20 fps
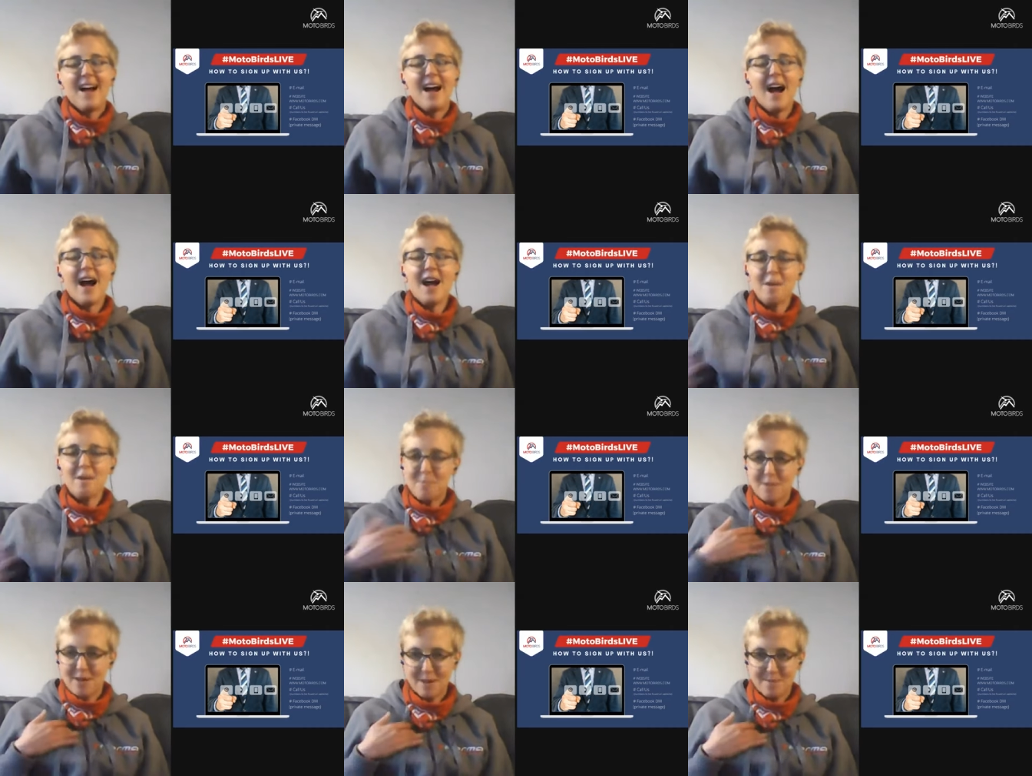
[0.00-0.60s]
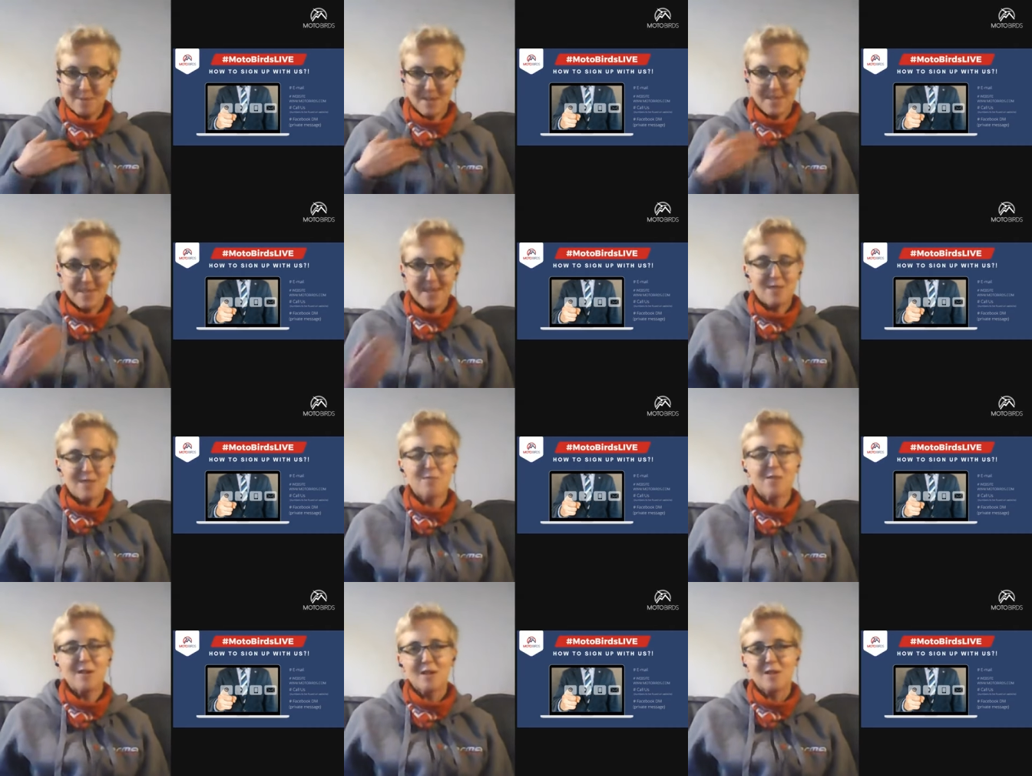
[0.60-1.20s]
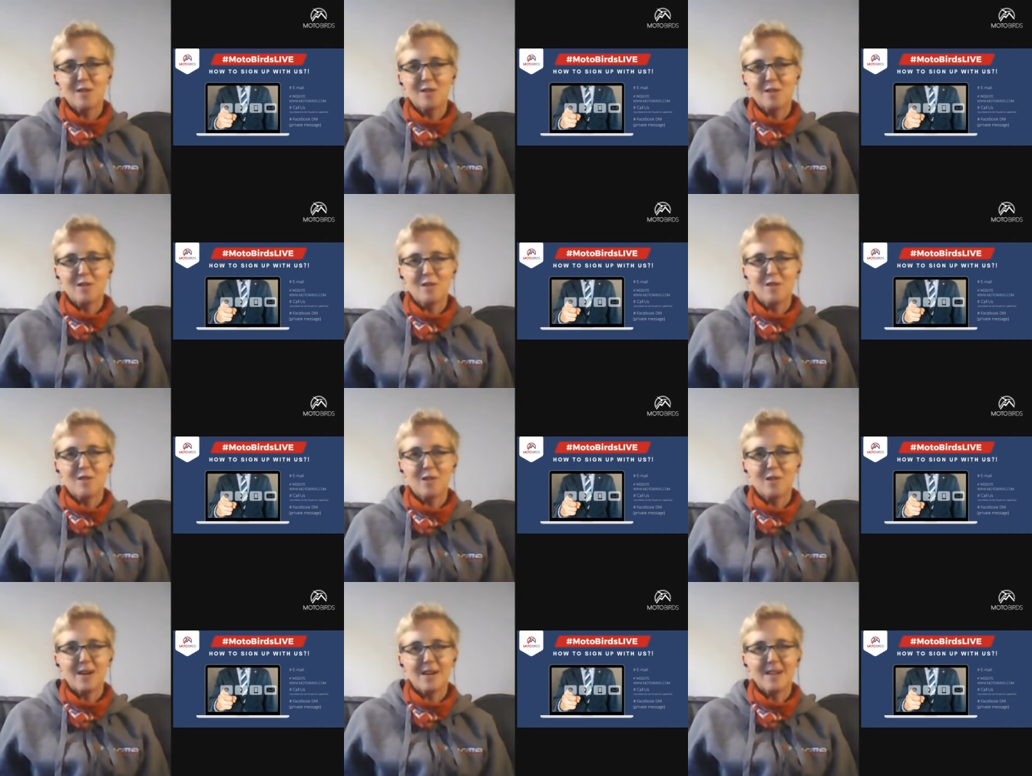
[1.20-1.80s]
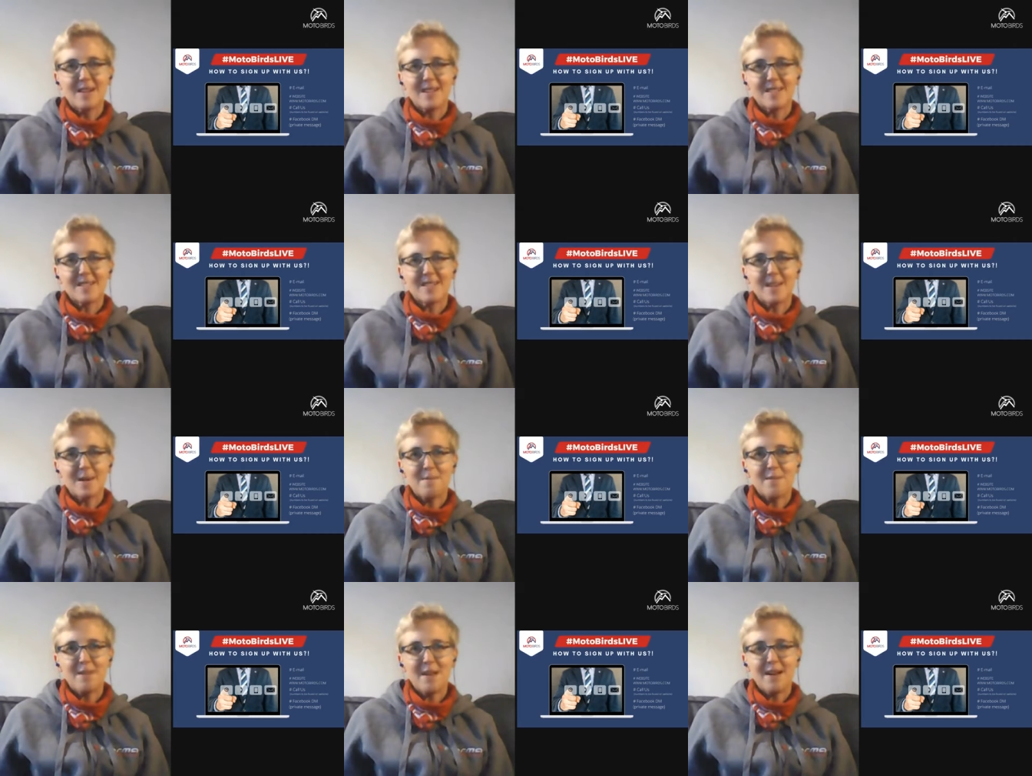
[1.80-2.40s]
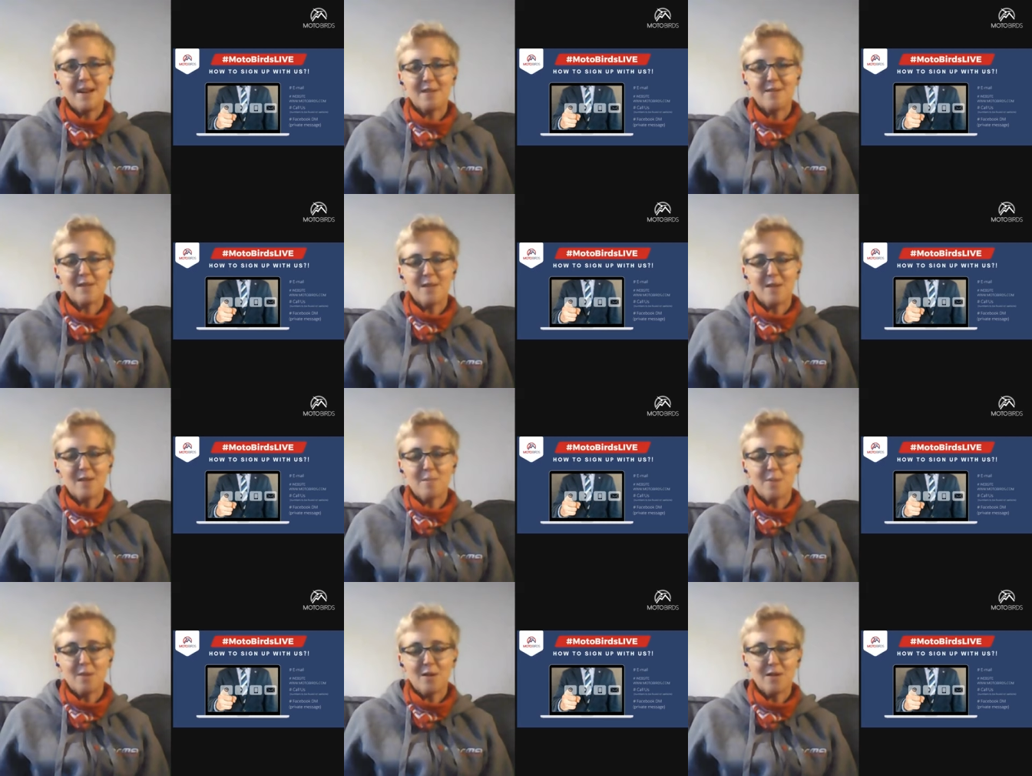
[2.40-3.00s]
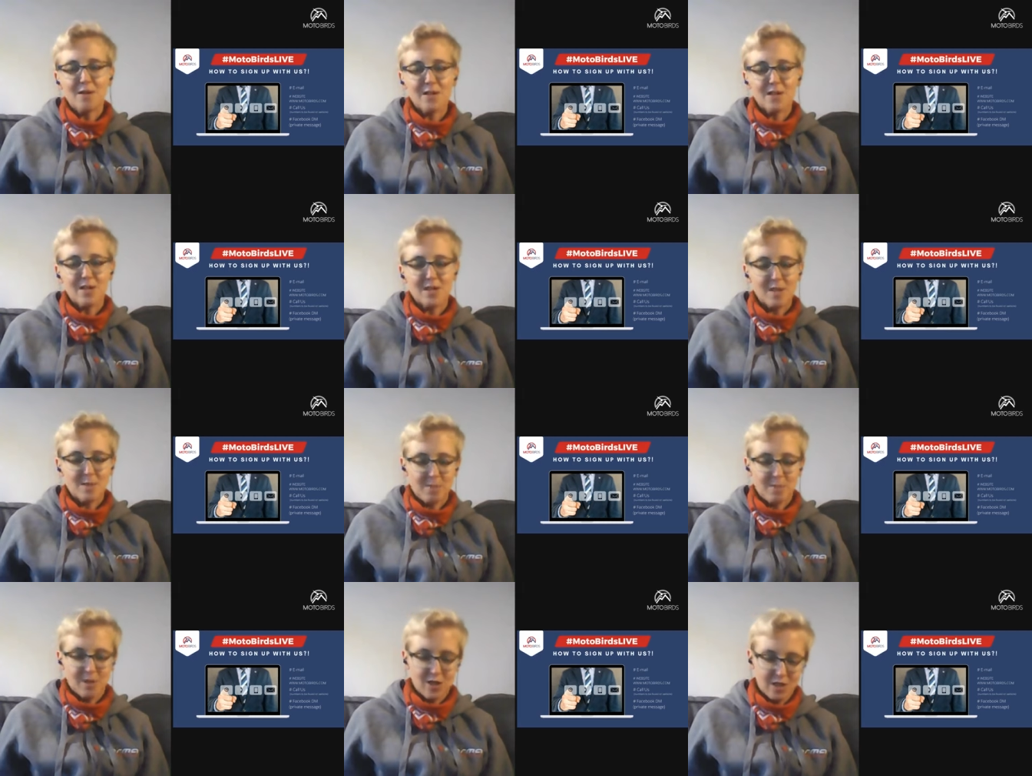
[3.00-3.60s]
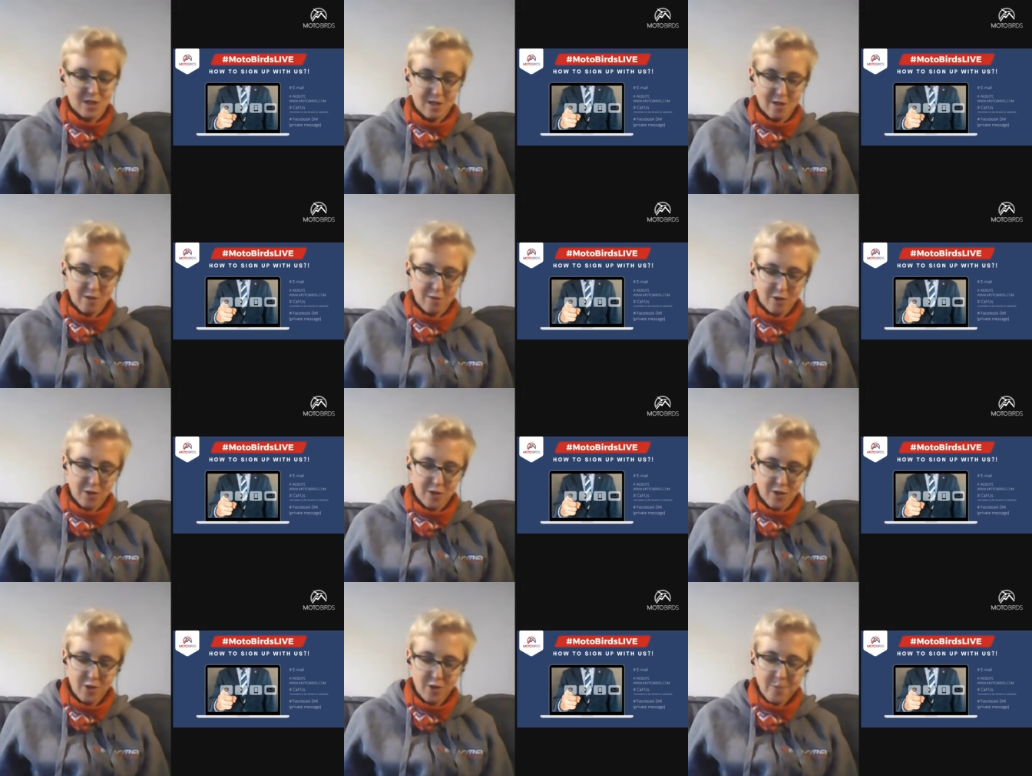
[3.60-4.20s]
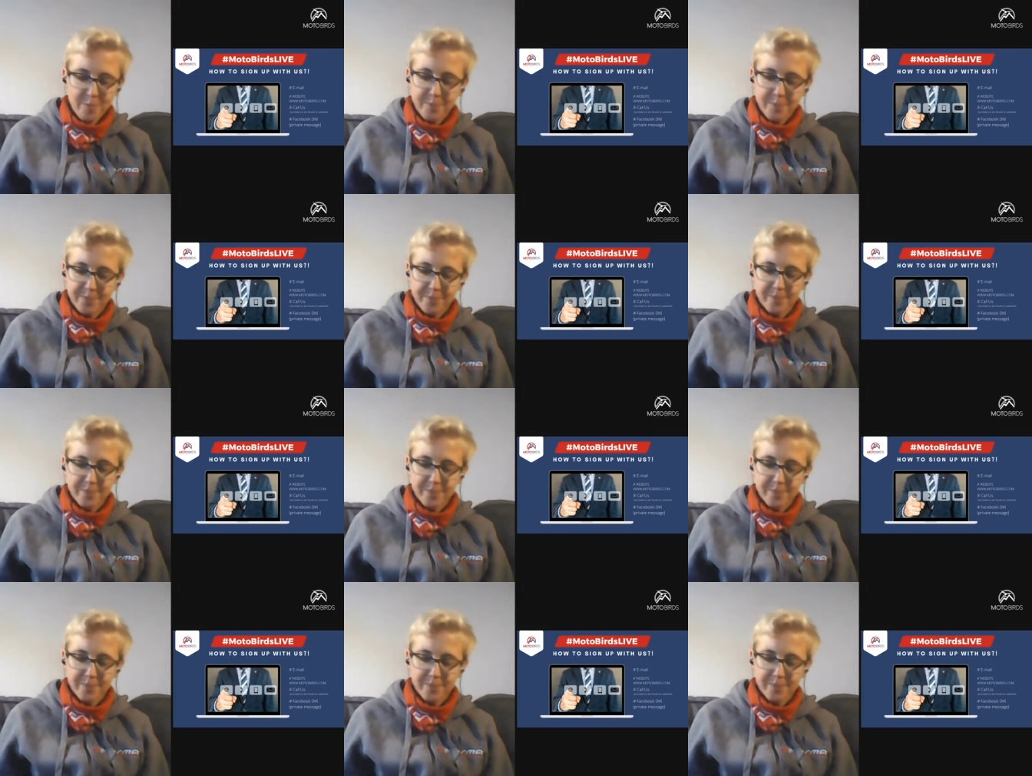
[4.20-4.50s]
I promise that we'll do uh, some lives in Polish, especially for you.